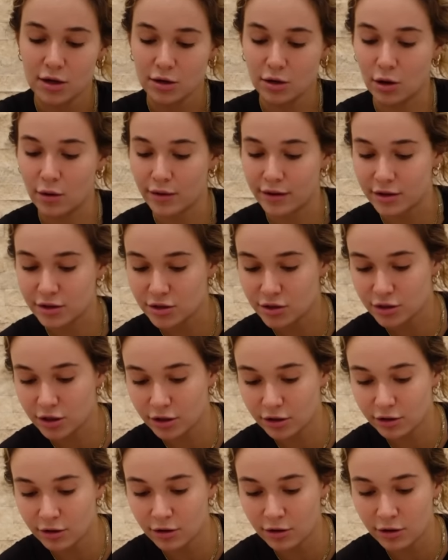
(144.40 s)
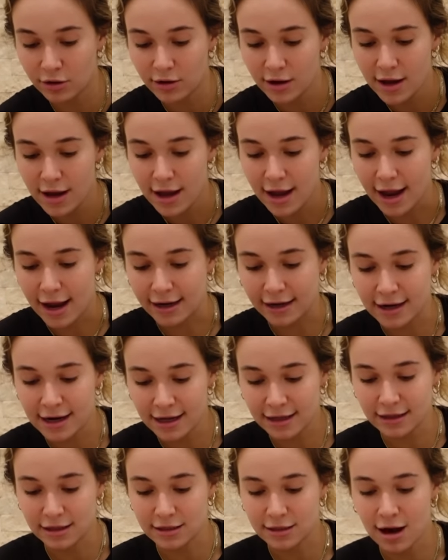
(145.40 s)
go in a circle and
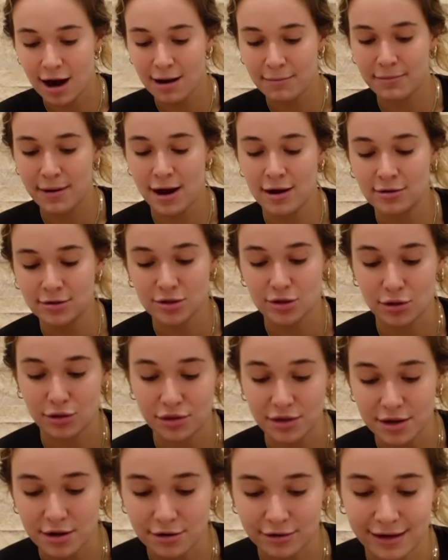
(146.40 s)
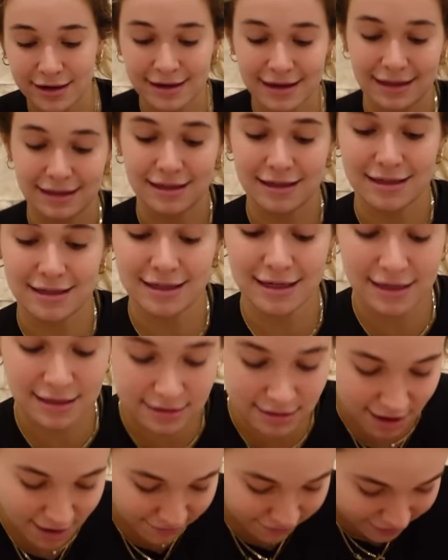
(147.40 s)
cut the top out so Theo can get the seeds
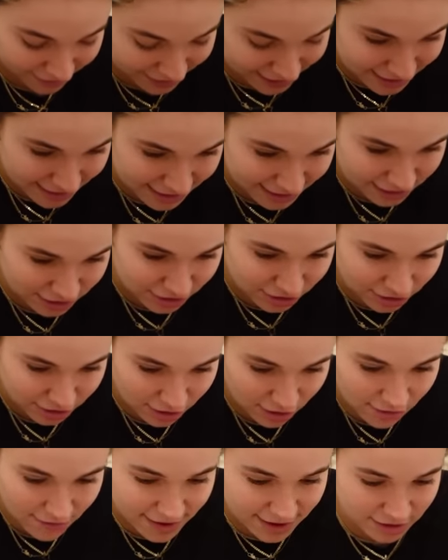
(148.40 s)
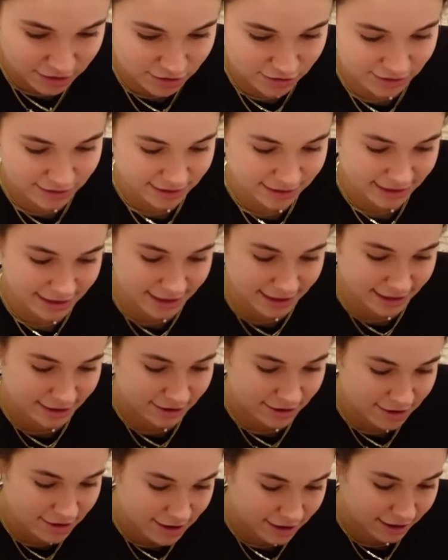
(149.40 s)
off. Isn't this so interesting?
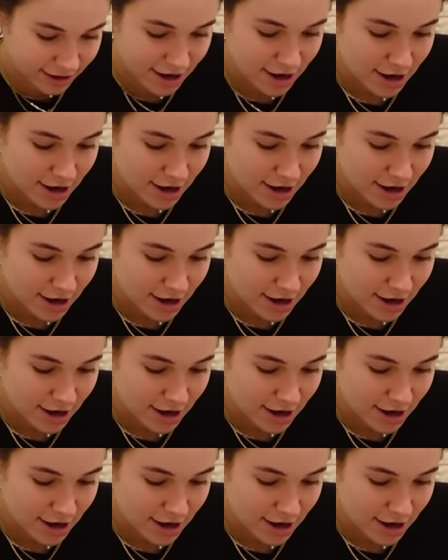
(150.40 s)
Look.